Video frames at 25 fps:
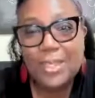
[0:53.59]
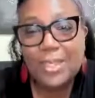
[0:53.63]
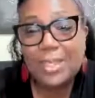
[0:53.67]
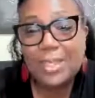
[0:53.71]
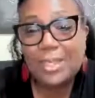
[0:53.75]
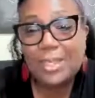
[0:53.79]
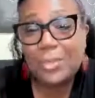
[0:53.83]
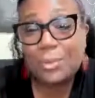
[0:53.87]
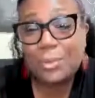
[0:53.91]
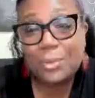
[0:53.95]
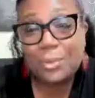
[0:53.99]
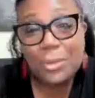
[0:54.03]

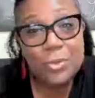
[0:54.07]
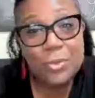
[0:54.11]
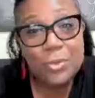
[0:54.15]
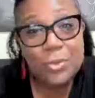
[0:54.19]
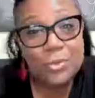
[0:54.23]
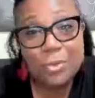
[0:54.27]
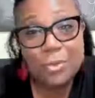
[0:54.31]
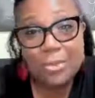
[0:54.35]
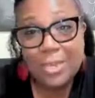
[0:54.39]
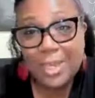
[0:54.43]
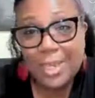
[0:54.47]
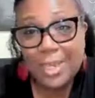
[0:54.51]
it's a
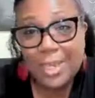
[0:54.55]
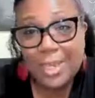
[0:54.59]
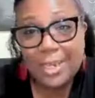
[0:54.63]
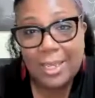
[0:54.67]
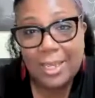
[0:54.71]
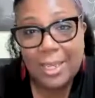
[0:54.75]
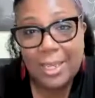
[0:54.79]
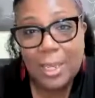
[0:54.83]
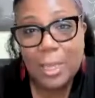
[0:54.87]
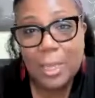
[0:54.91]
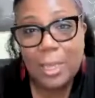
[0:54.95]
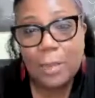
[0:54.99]
beautiful thing
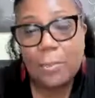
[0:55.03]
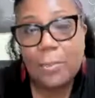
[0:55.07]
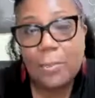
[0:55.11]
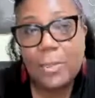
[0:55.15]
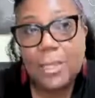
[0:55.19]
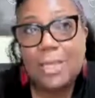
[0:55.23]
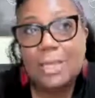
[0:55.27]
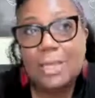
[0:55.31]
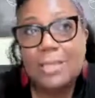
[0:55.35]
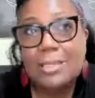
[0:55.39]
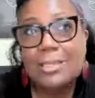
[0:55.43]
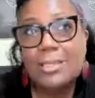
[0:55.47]

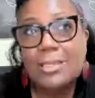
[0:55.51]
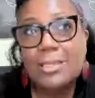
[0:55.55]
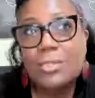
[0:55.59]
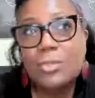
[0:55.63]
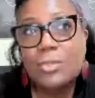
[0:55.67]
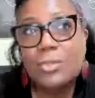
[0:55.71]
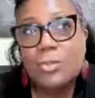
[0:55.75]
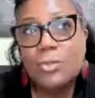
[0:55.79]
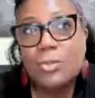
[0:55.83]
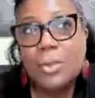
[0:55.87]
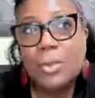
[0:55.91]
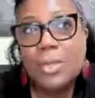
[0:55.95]
because
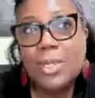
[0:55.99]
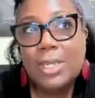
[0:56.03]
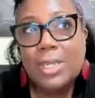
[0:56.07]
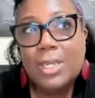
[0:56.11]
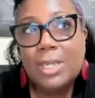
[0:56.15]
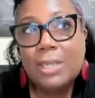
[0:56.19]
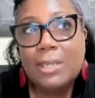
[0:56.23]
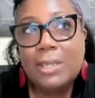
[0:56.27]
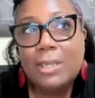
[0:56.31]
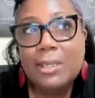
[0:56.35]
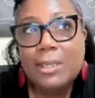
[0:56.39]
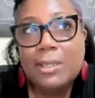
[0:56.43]
until we
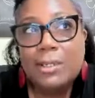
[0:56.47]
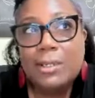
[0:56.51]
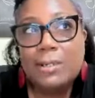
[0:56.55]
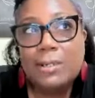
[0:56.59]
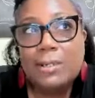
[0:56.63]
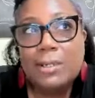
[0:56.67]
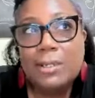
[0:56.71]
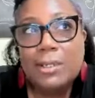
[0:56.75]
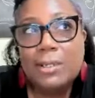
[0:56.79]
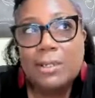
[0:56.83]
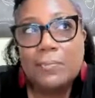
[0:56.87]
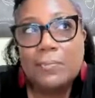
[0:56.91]

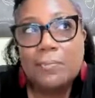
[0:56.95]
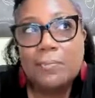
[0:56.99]
can